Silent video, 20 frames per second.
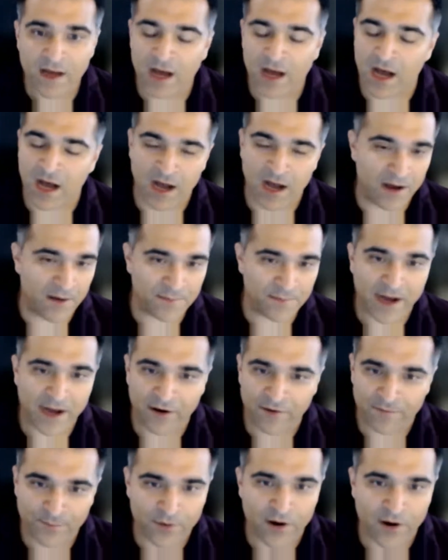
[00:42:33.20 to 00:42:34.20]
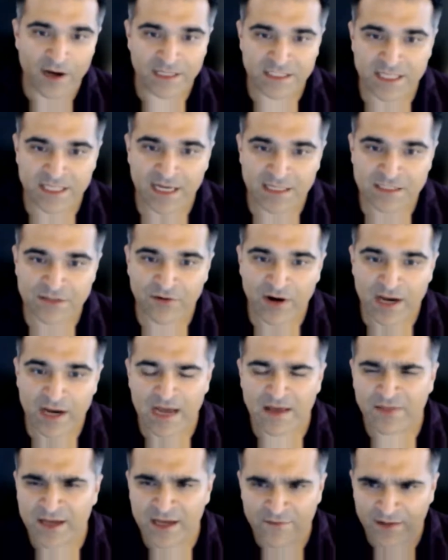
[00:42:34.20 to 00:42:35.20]
kind of process, right? I
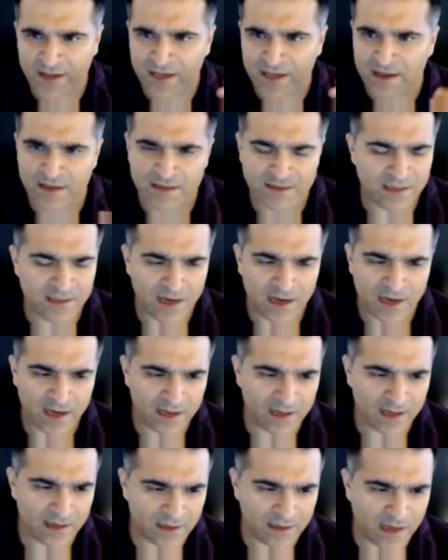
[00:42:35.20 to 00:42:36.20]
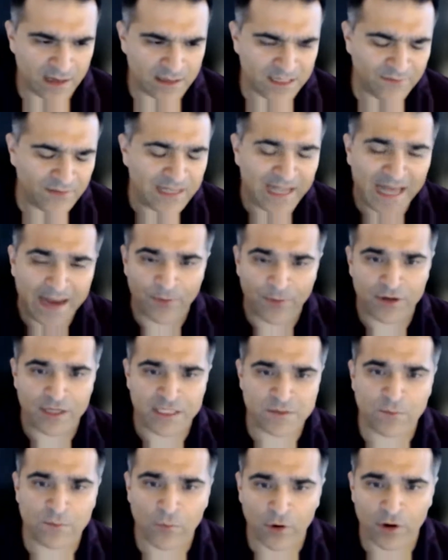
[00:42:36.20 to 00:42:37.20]
think of like David Labarie's
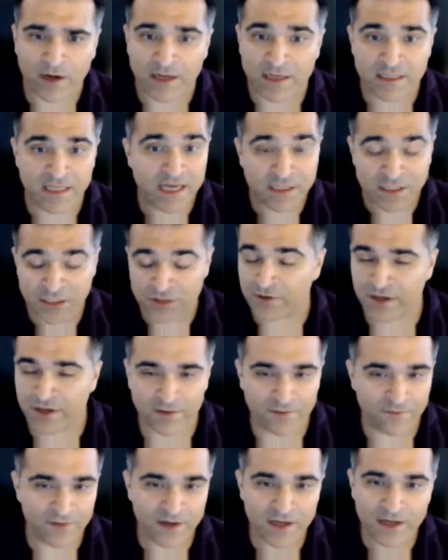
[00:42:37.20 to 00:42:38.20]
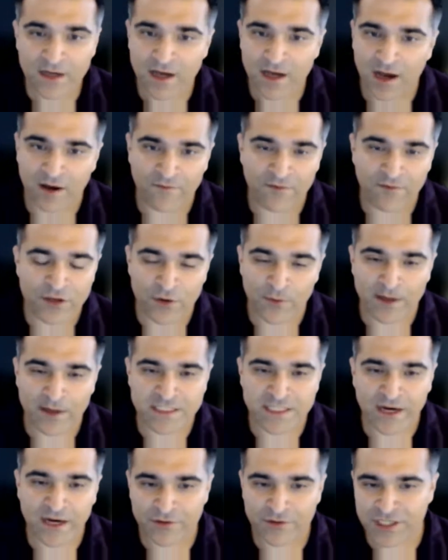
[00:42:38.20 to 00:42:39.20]
work on the history of a US
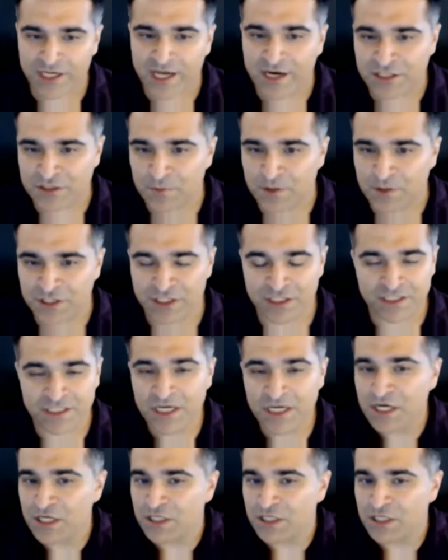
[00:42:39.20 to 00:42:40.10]
higher education, which is